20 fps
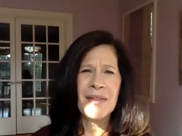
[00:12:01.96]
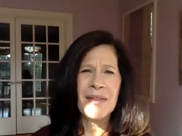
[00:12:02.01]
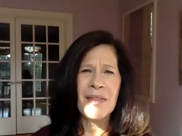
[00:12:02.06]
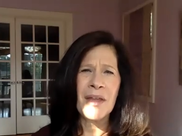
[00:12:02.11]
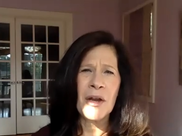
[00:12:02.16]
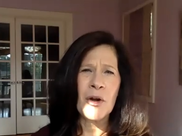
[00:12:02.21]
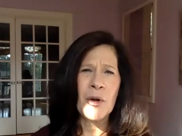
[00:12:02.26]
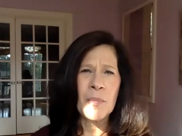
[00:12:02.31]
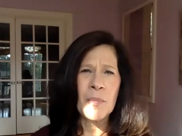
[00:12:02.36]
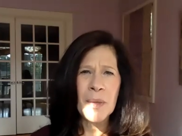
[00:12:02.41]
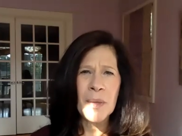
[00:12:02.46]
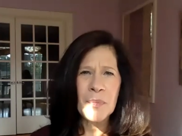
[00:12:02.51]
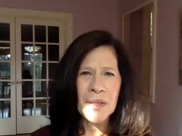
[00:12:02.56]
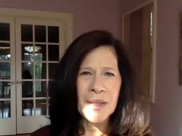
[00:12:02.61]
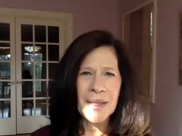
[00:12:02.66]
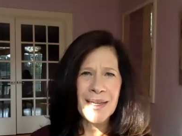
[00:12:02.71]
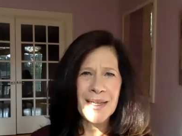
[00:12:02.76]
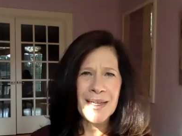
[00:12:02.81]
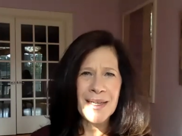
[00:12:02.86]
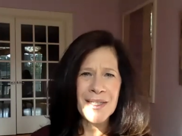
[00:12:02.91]
therapy
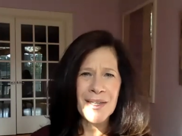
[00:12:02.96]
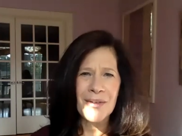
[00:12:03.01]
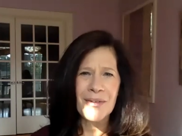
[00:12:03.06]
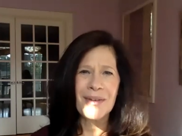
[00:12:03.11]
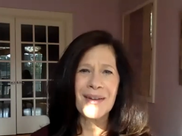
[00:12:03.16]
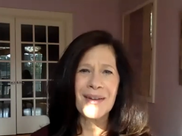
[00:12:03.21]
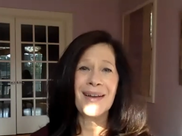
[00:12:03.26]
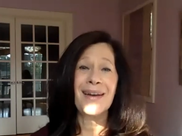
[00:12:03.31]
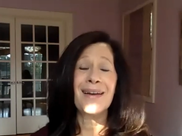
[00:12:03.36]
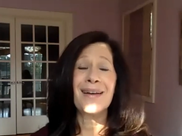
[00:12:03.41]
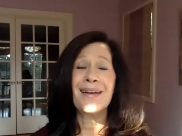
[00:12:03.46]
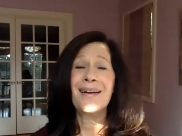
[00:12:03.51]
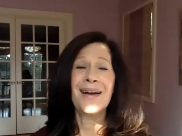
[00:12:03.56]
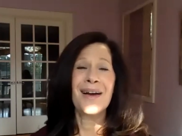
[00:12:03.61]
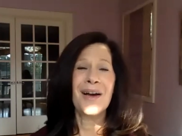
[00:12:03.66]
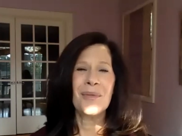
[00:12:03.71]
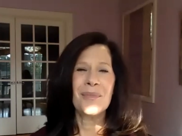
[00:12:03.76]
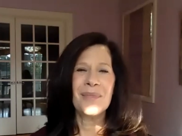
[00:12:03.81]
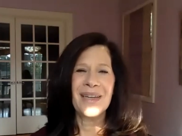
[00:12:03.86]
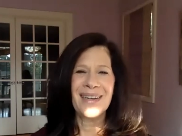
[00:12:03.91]
police that are going to
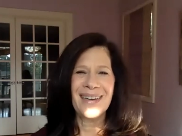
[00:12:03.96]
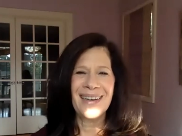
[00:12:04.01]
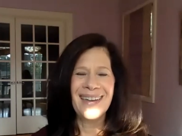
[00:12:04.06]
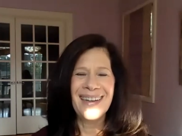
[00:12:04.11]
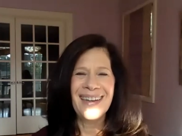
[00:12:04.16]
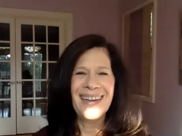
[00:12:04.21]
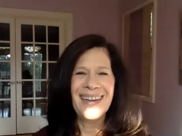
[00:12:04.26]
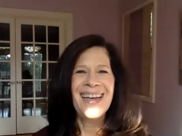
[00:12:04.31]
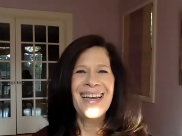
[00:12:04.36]
come and